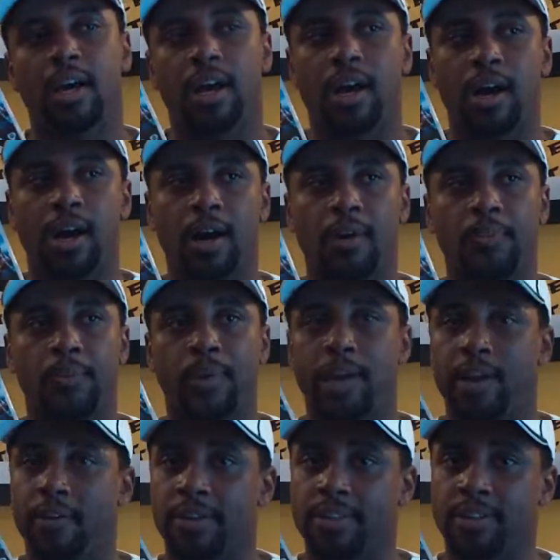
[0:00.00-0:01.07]
Uh, we're
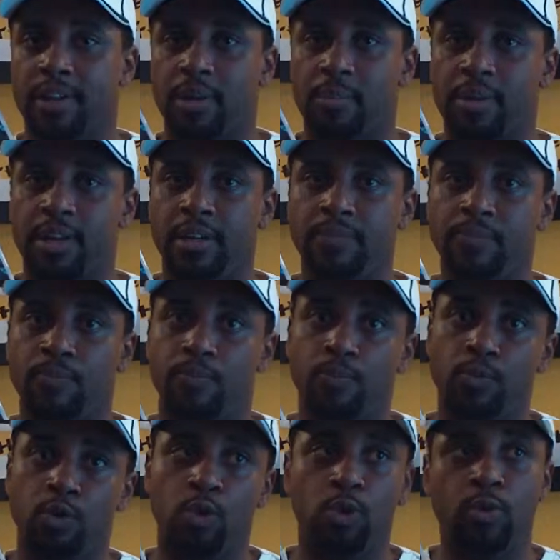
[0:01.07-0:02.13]
hearing it's going to be
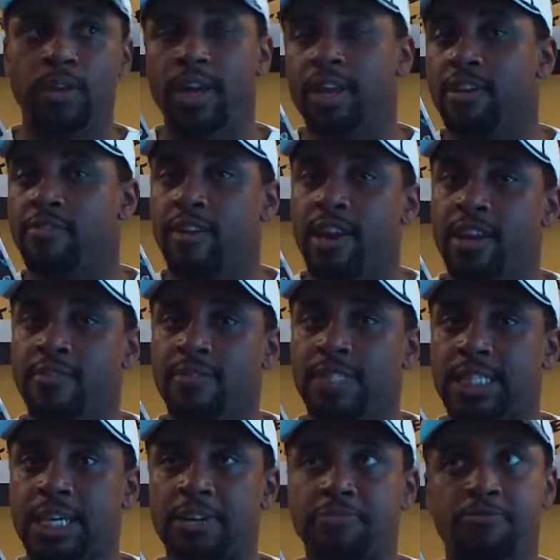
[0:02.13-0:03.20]
new and innovative and
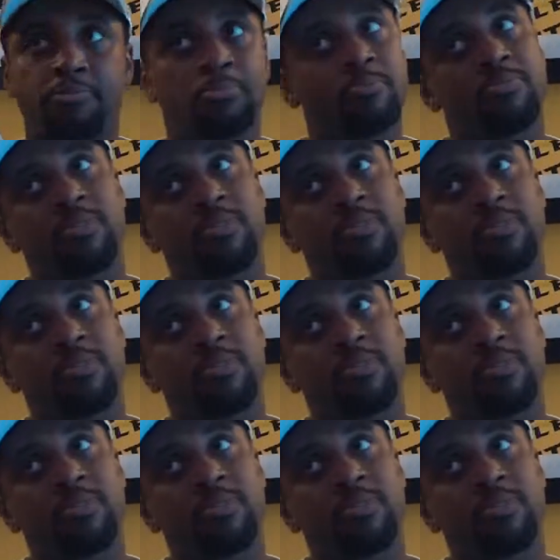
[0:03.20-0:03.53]
stuff.